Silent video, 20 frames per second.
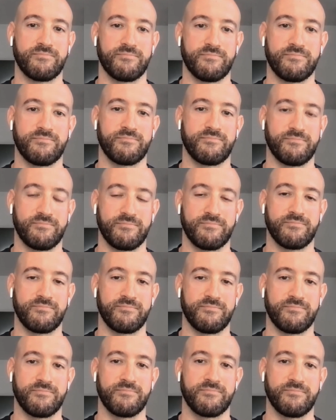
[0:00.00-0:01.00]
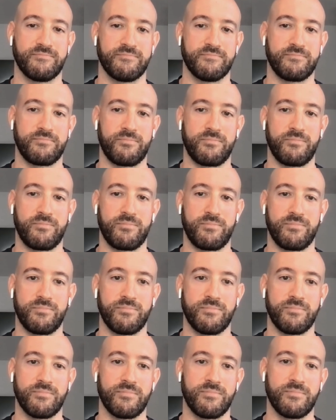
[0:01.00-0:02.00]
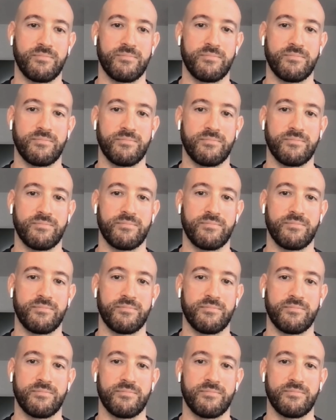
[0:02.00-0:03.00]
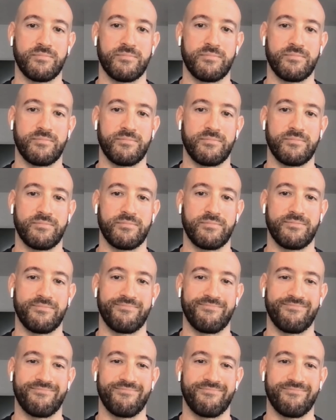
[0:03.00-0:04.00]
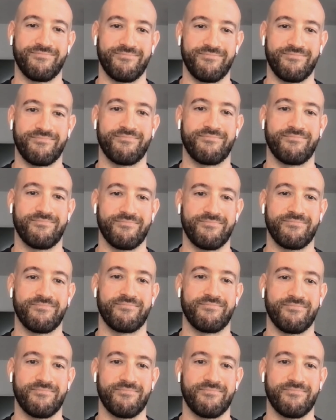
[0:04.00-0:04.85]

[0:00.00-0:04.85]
No words are spoken by the person on screen.